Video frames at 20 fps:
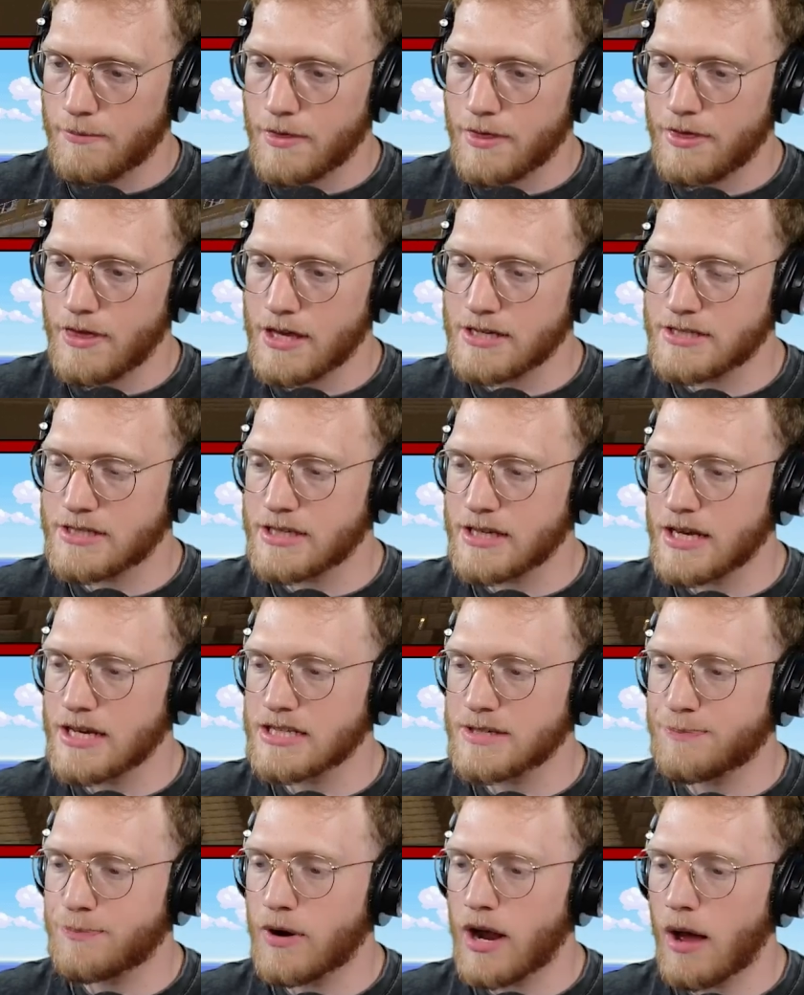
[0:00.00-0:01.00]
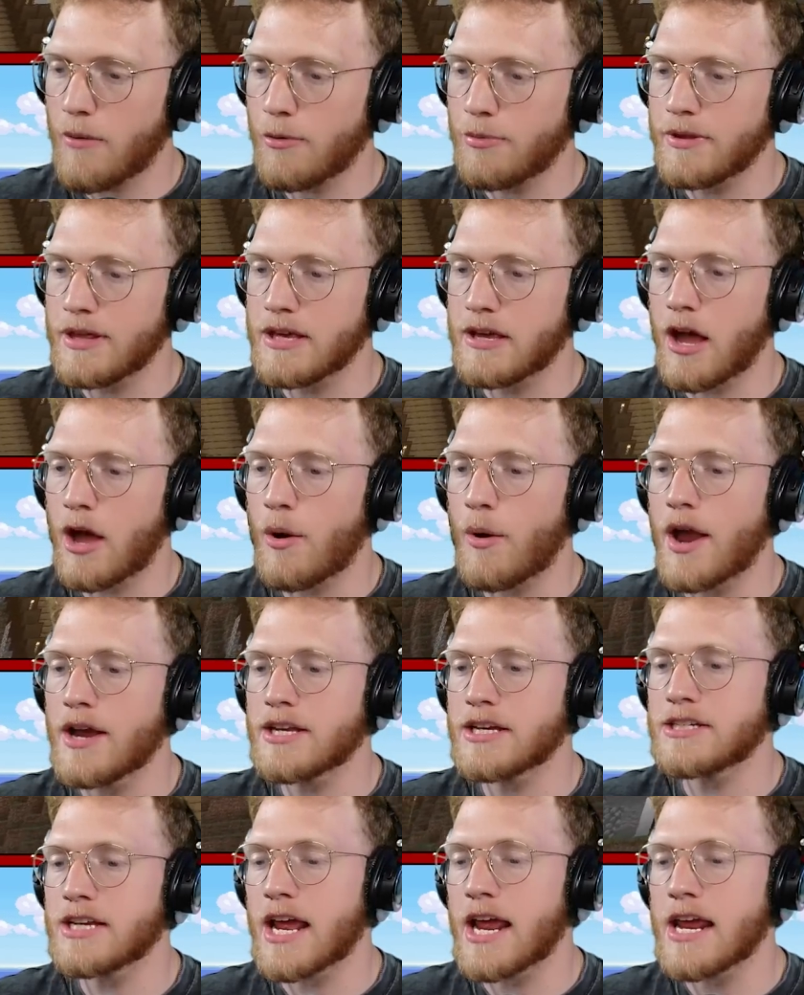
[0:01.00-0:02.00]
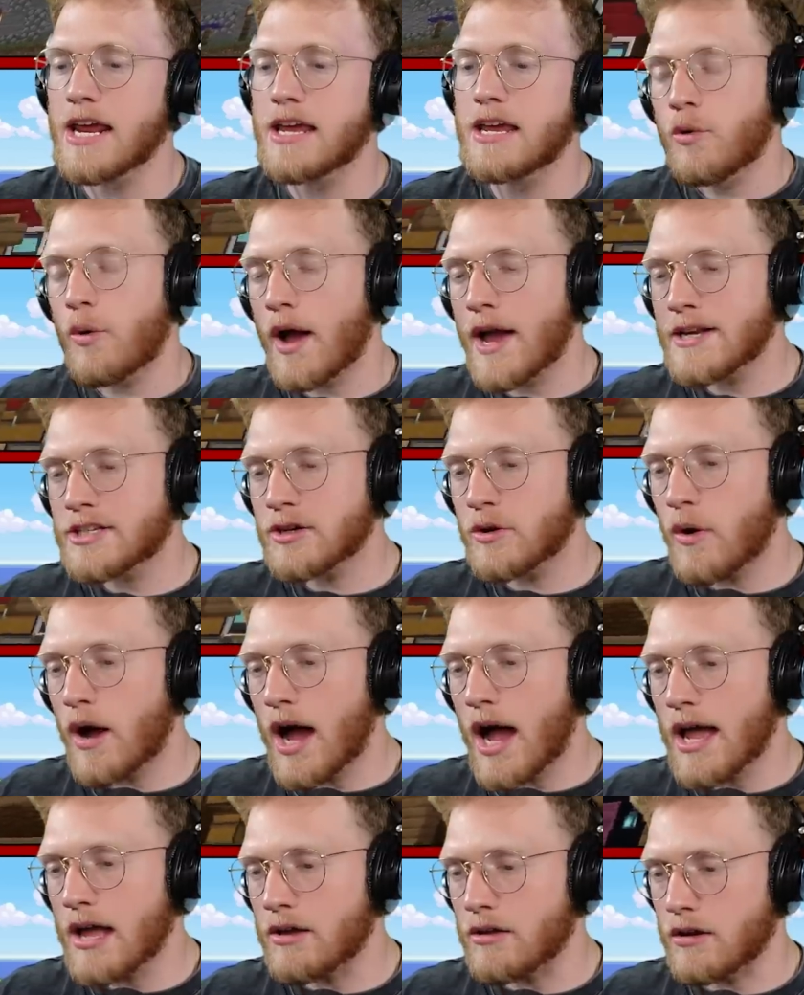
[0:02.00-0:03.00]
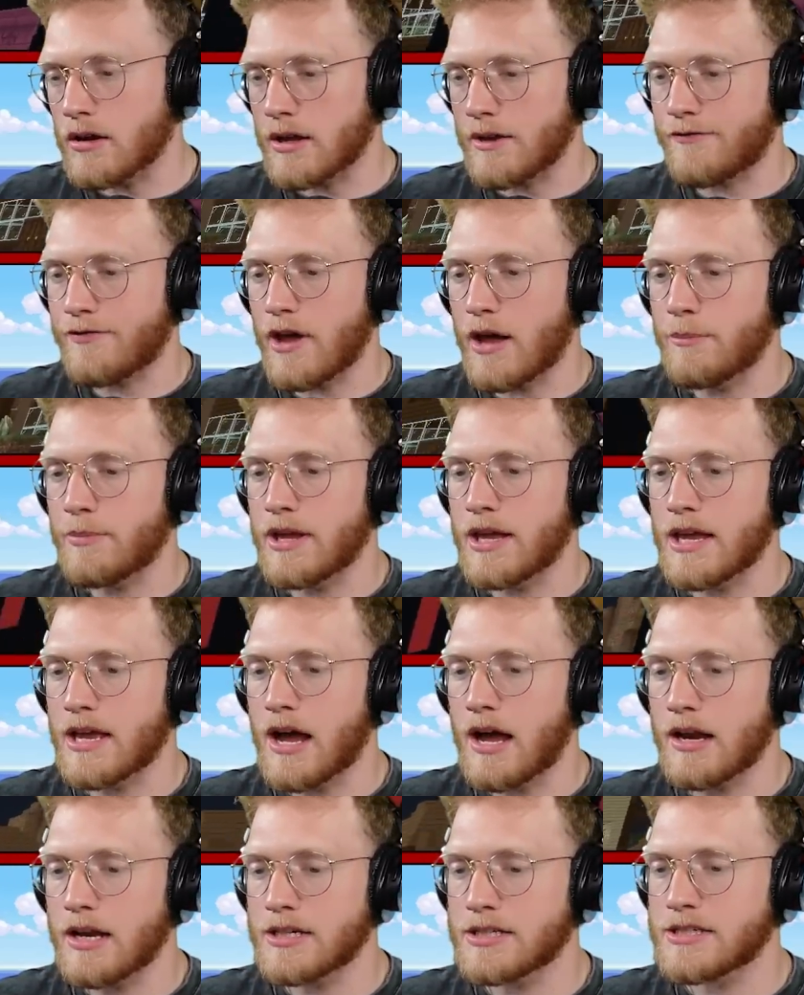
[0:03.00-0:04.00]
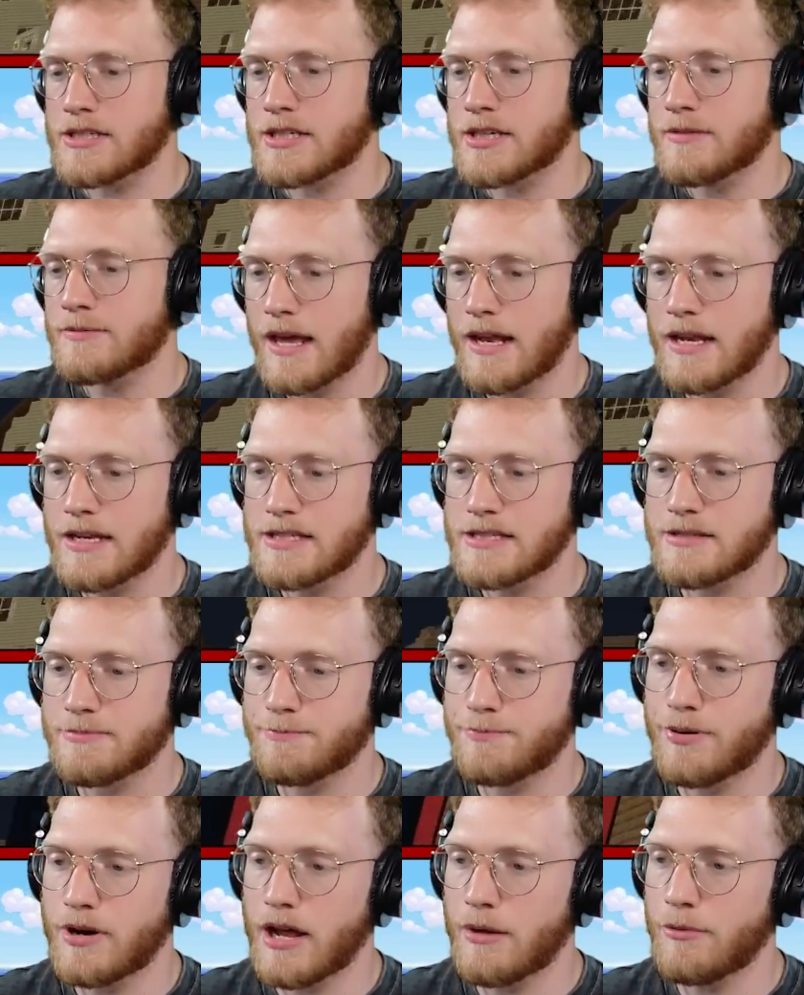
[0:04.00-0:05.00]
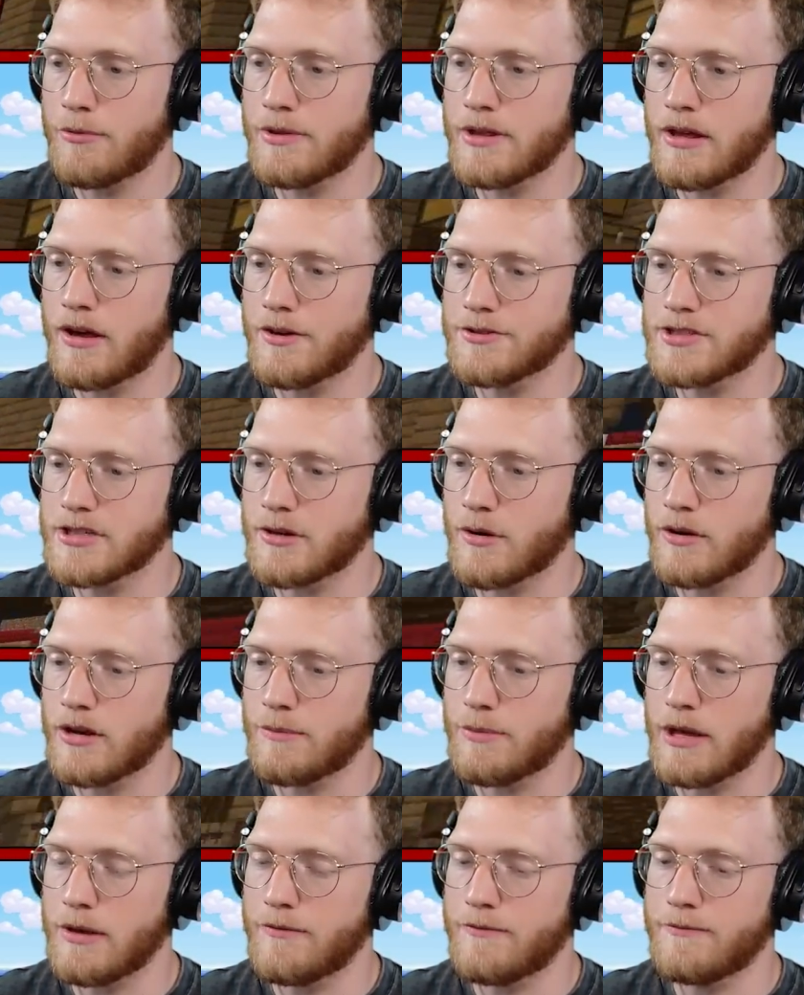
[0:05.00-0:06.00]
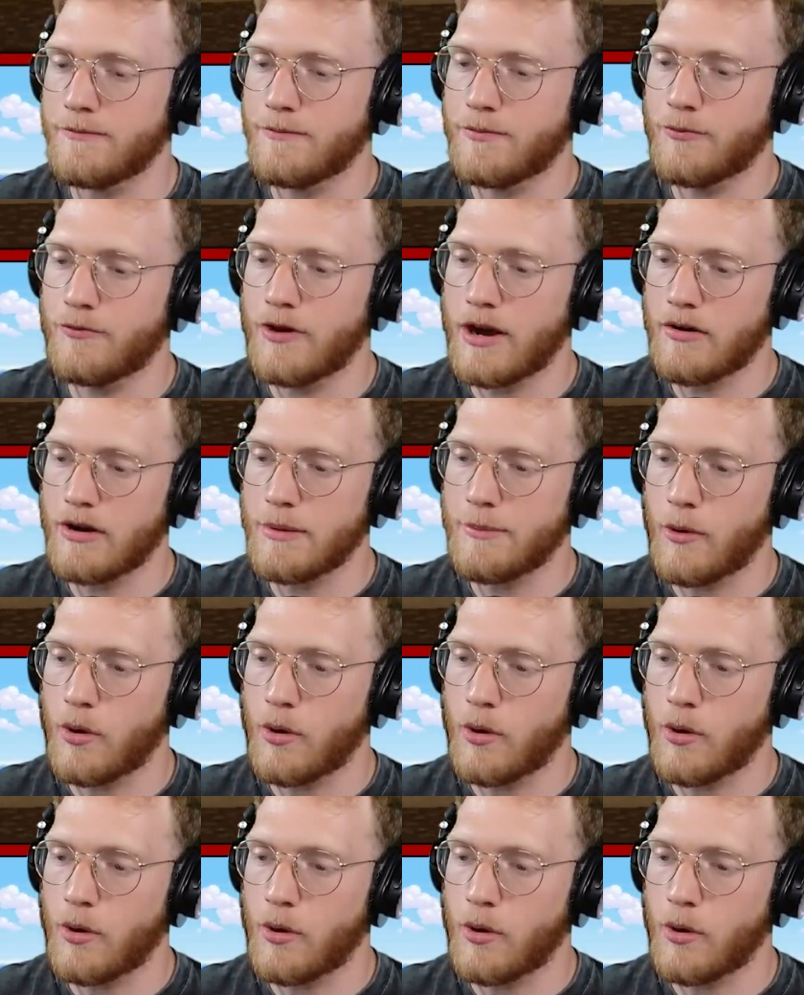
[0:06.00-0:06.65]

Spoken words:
This is probably going to take quite a while, if I'm being honest. And it's probably also going to be very